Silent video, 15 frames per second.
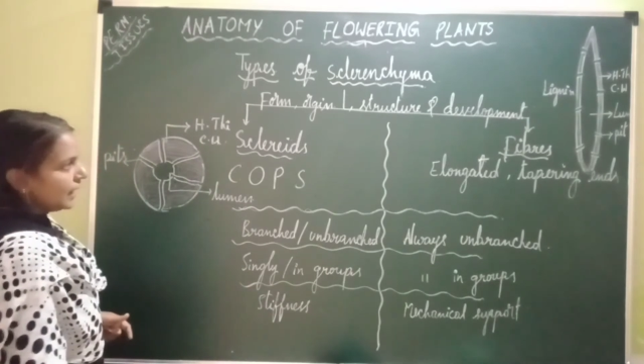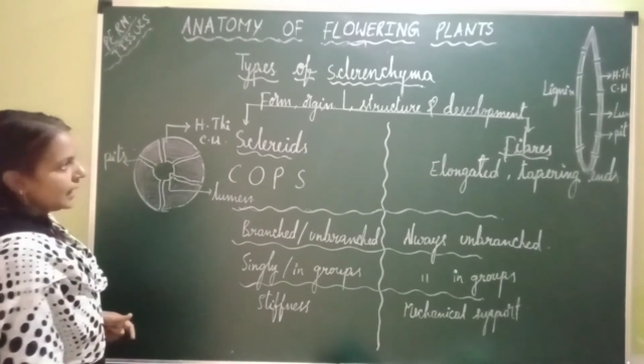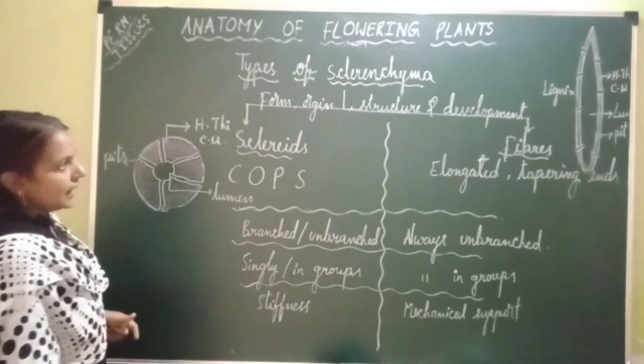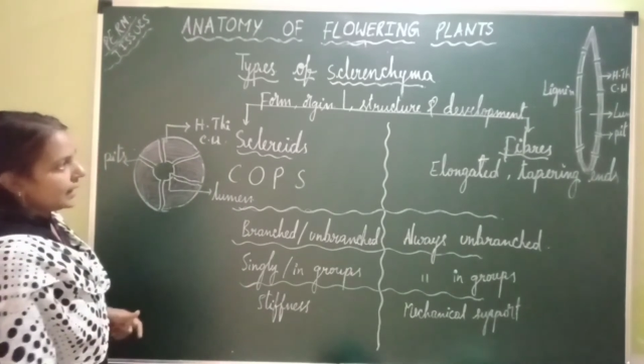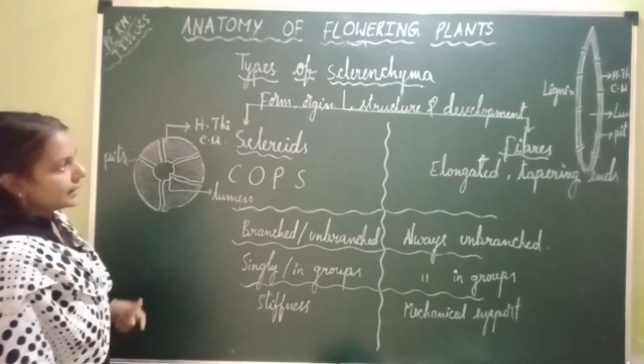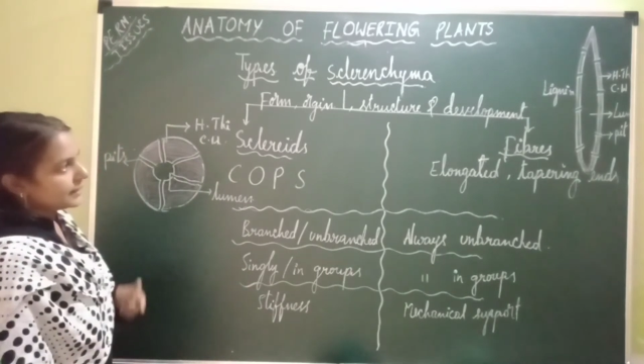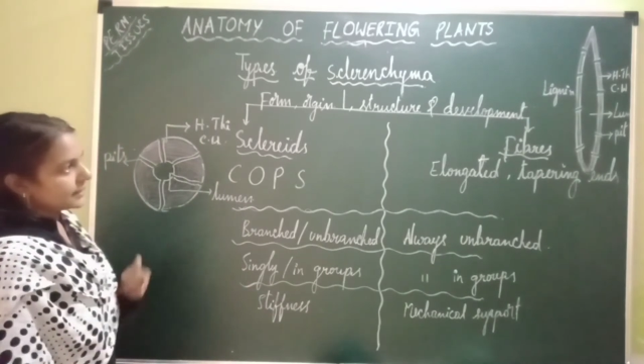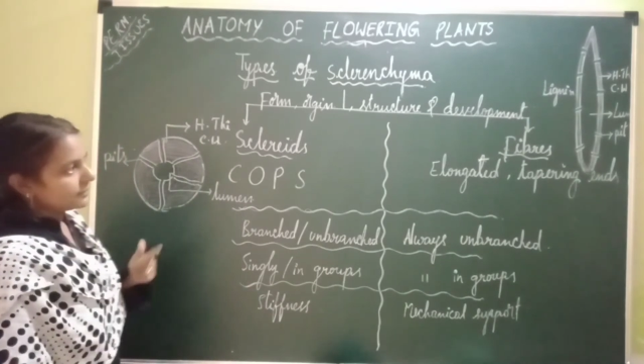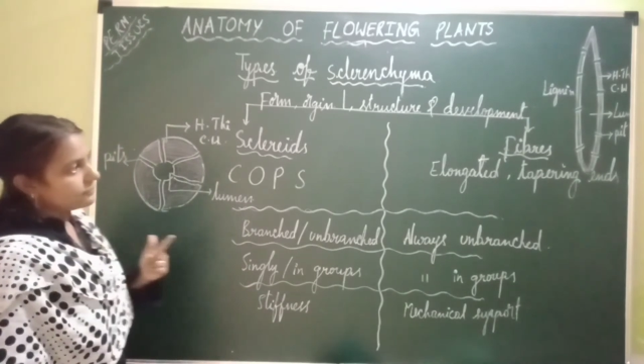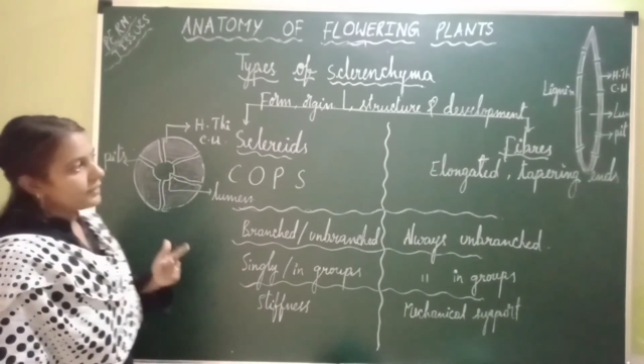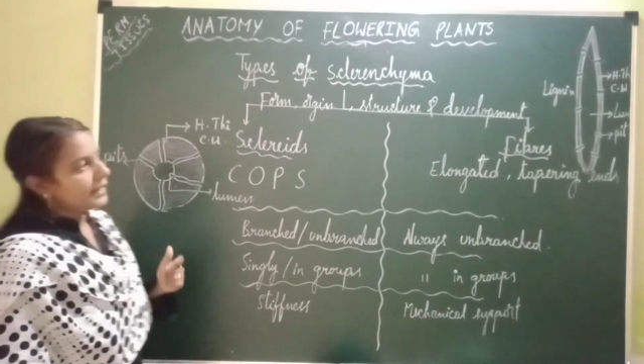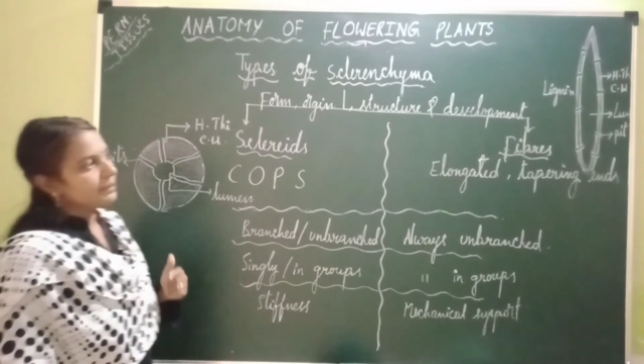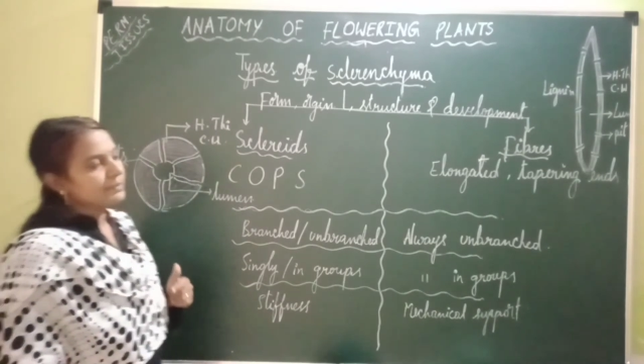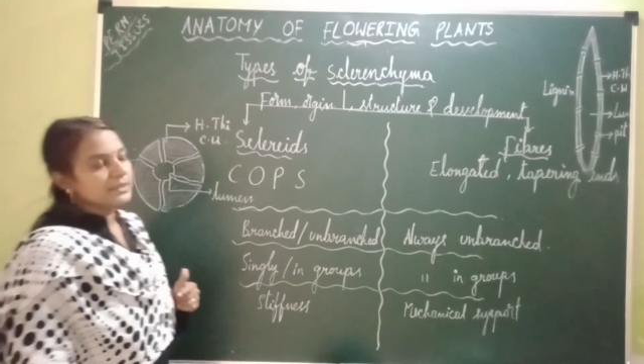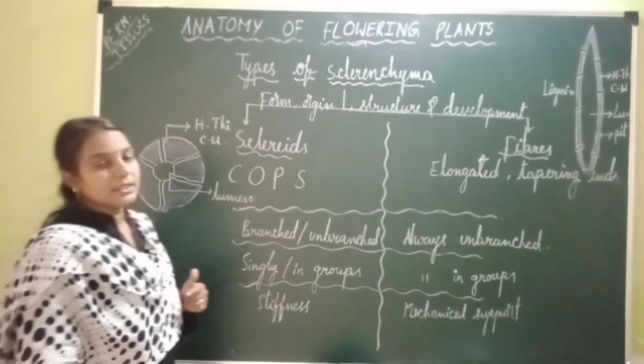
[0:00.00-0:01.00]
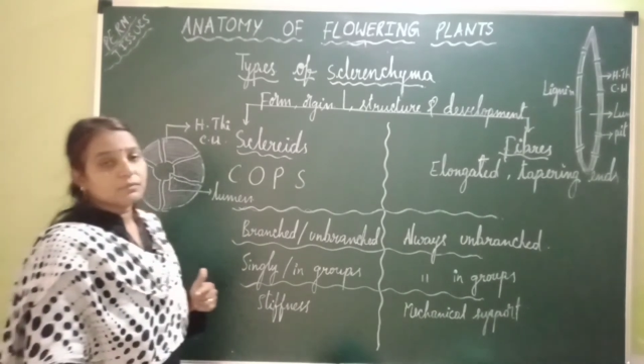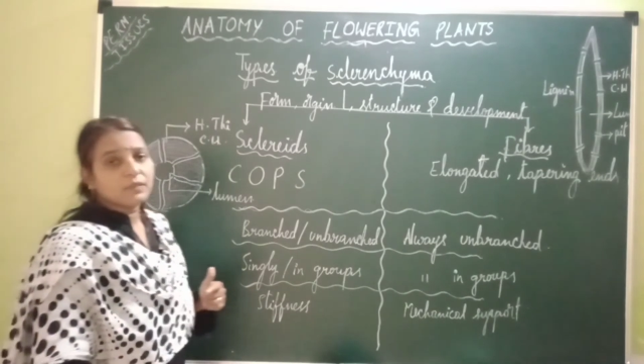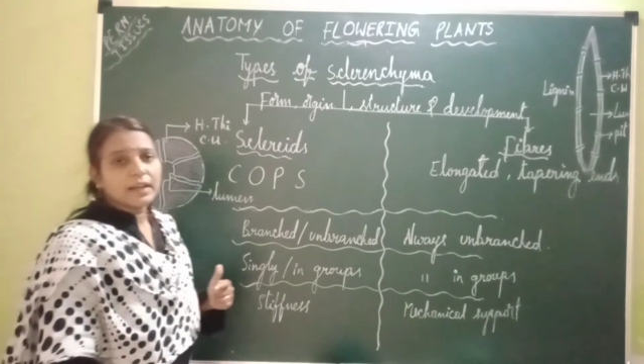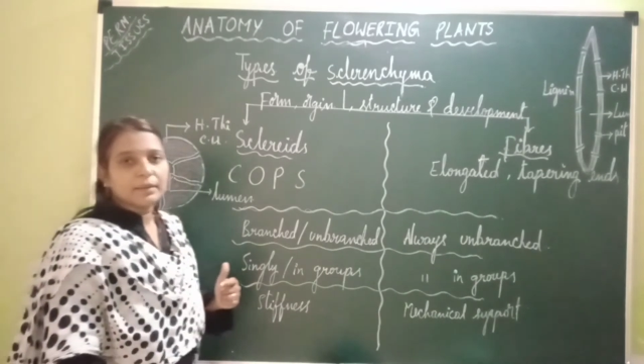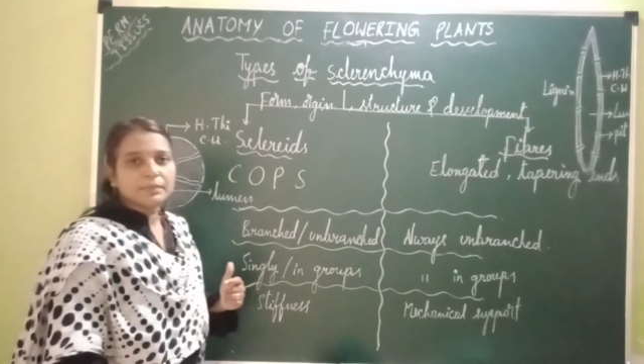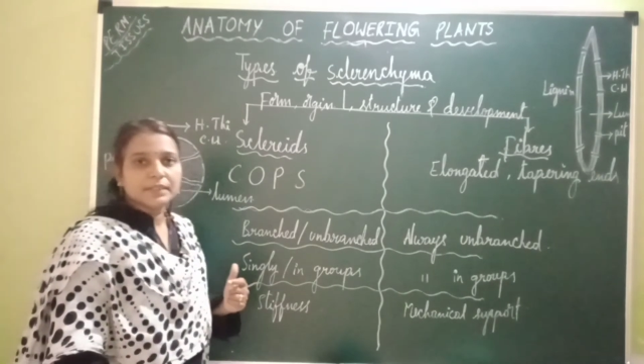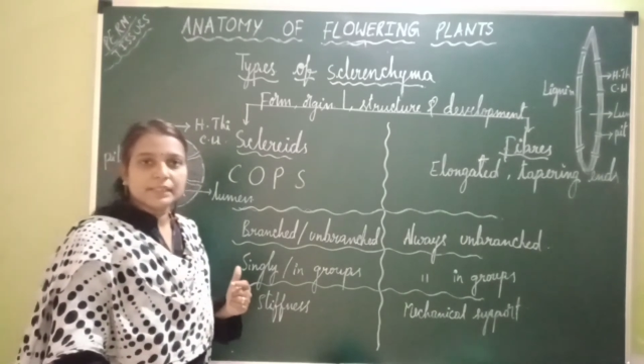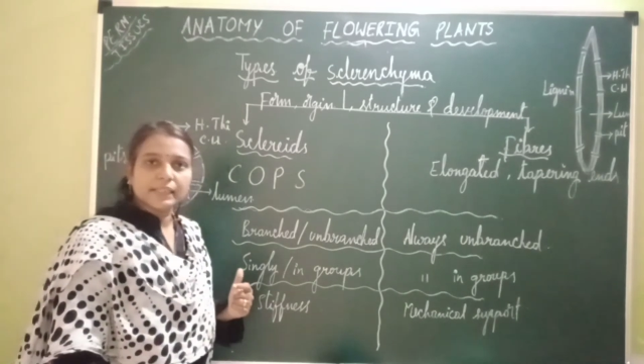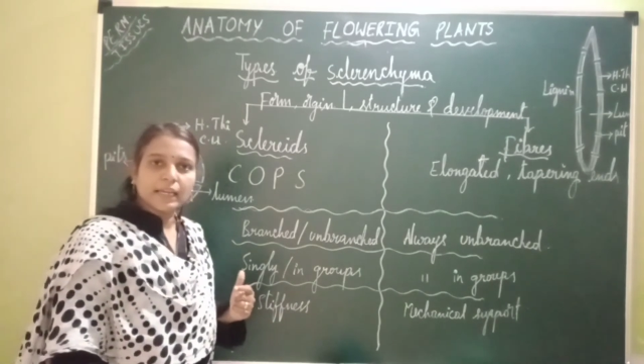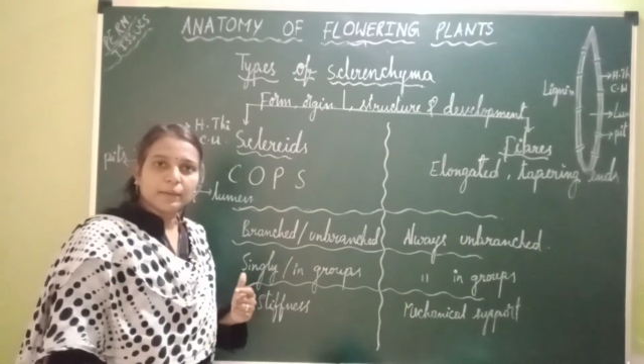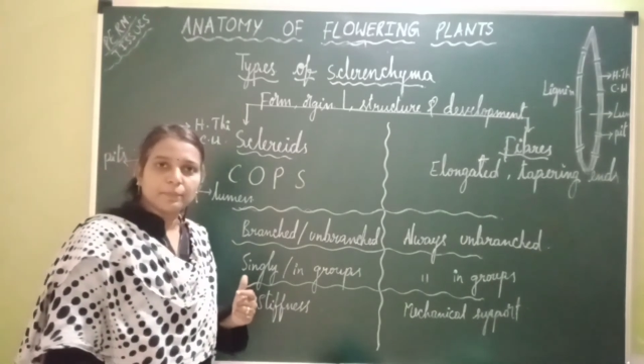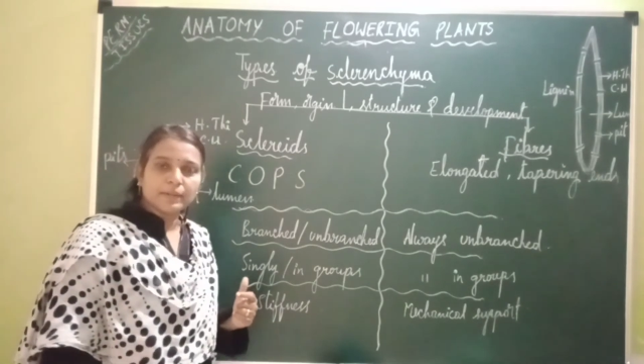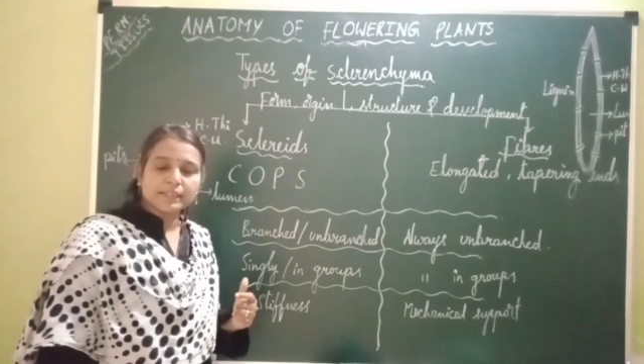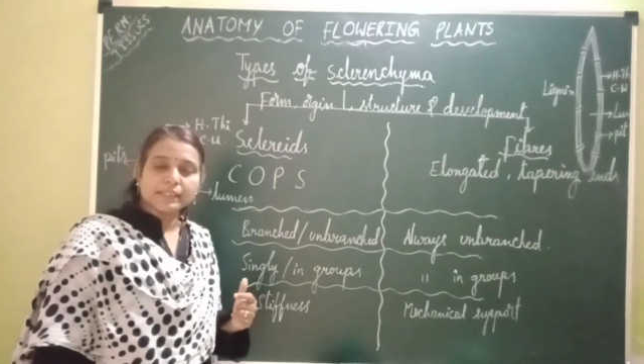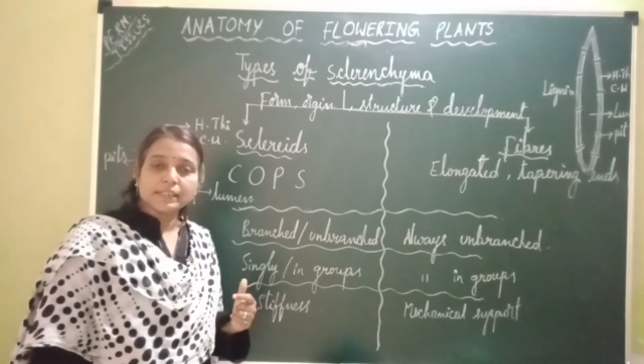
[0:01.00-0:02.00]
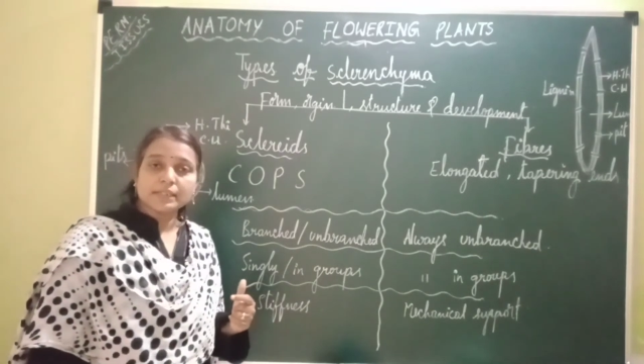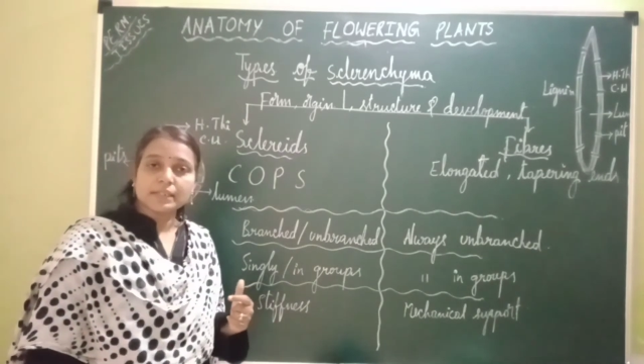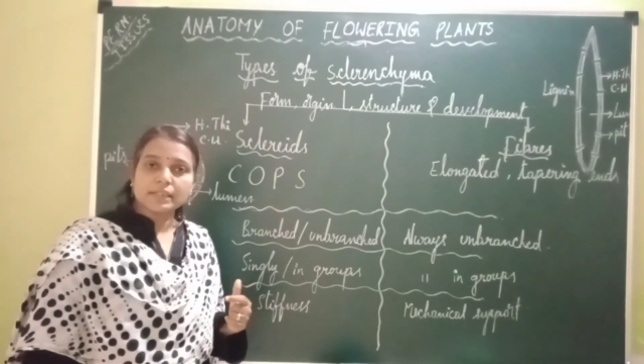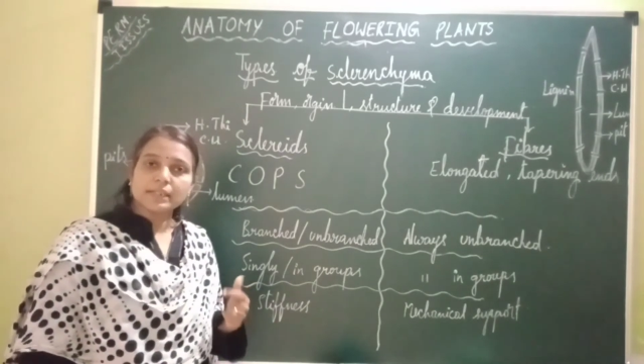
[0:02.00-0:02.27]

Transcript: And fibers. Fibers are present